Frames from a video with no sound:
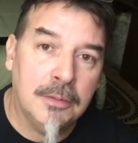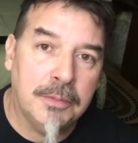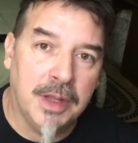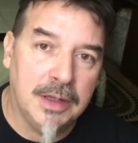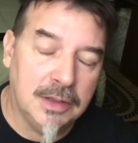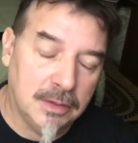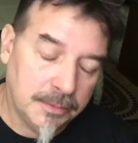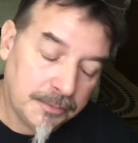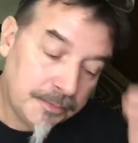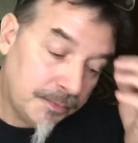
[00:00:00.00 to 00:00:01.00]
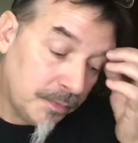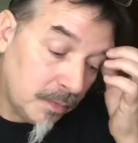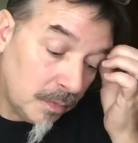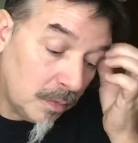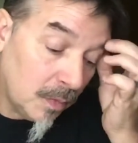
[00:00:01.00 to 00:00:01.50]
But
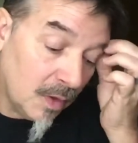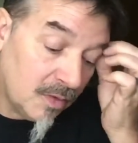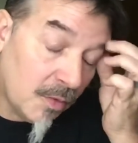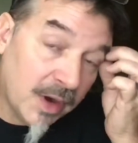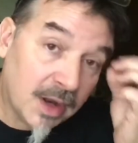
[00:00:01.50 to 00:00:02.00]
so when I